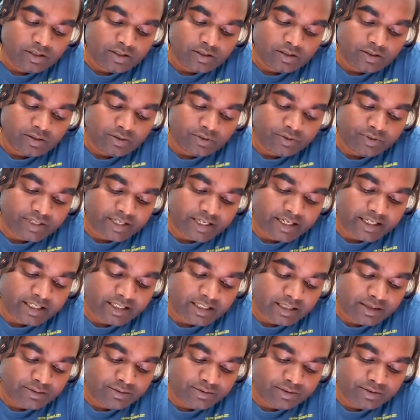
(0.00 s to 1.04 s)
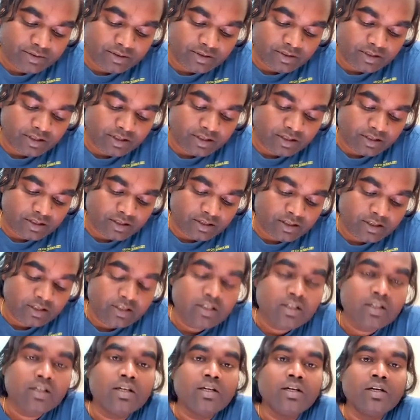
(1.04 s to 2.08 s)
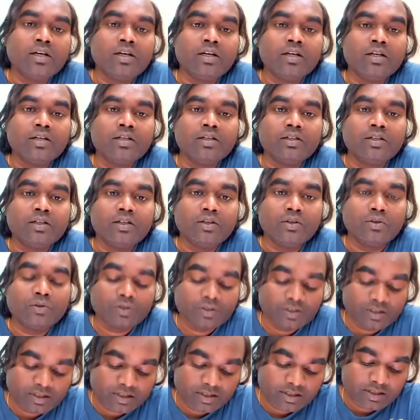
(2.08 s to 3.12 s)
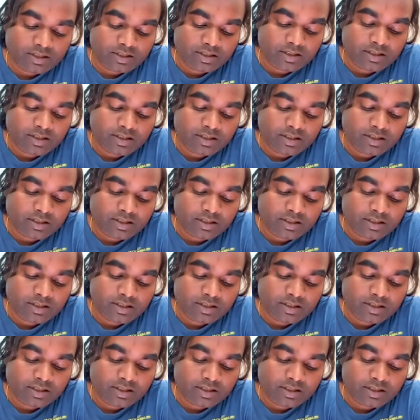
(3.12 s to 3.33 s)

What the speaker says: we can give the roots